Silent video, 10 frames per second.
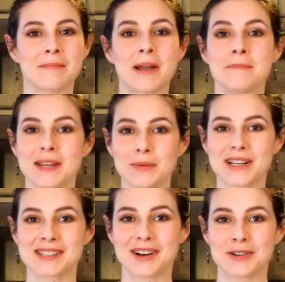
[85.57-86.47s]
my
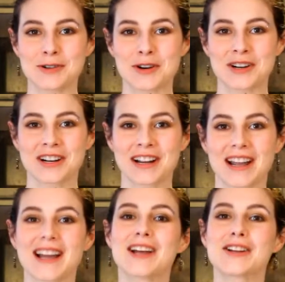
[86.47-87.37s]
Midwest culture,
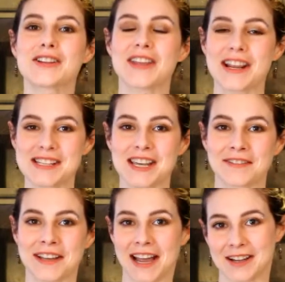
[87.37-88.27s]

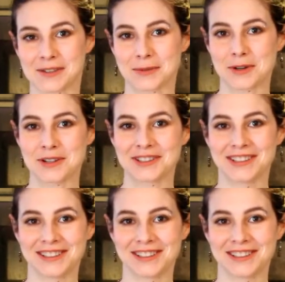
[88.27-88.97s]
Thanksgiving casserole.